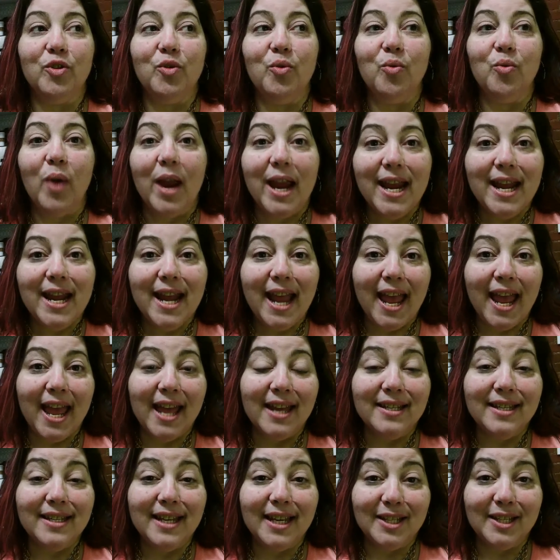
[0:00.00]
great
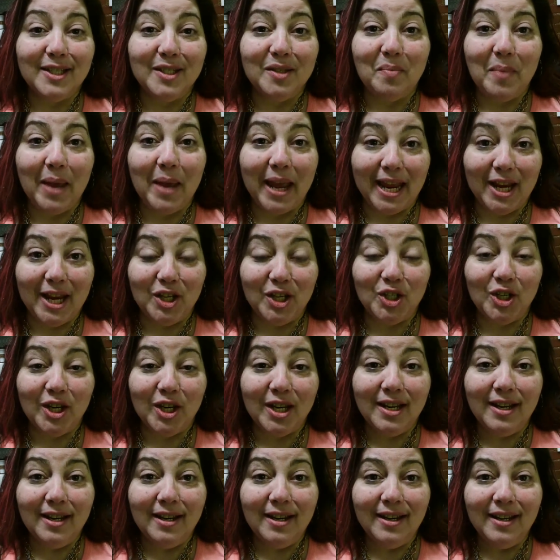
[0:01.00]

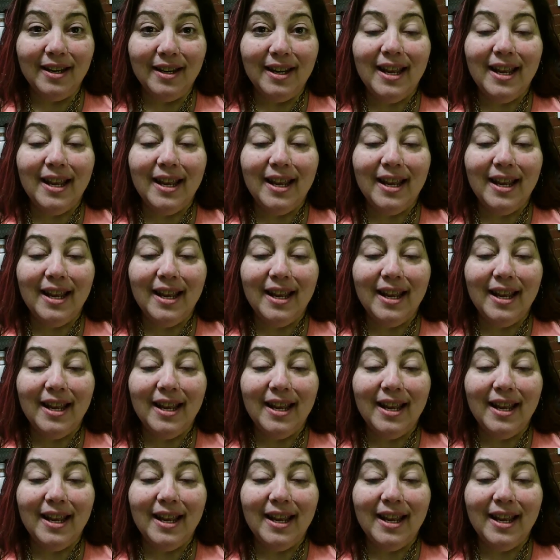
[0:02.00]
anticipation